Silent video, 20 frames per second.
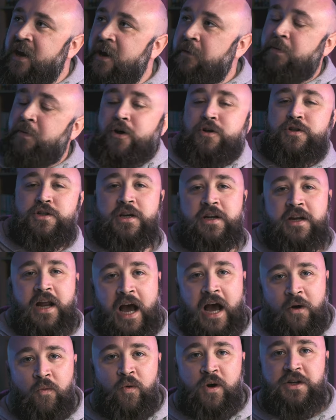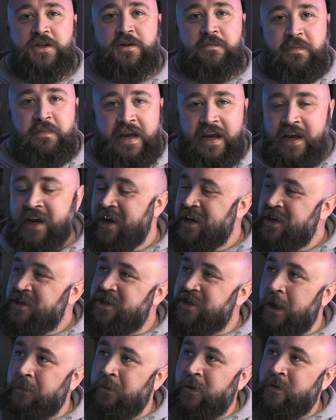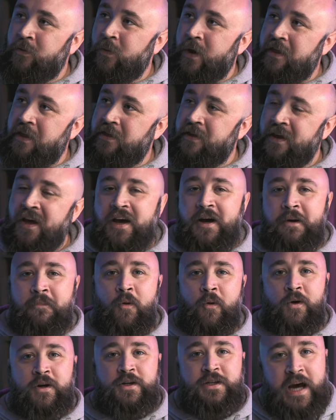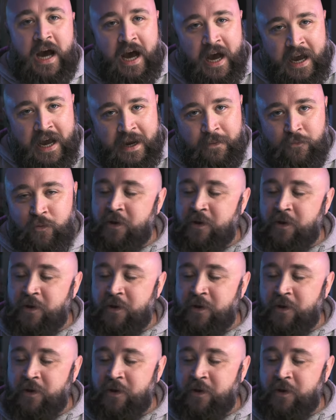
person I want to be someone with more time,